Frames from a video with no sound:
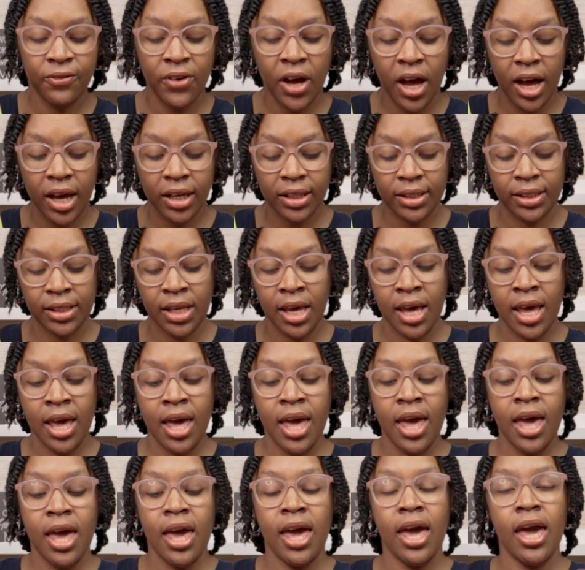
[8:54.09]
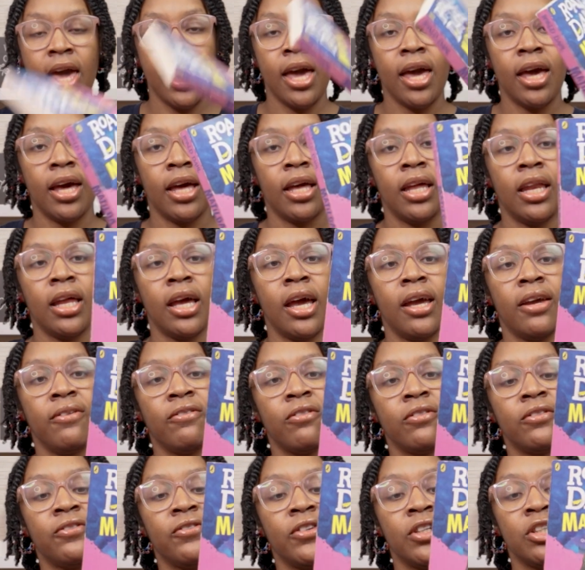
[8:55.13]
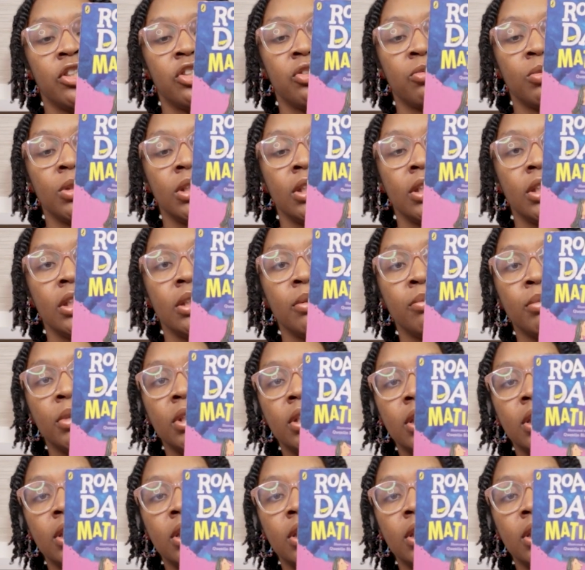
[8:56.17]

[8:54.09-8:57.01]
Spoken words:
Fox, and Ava finished reading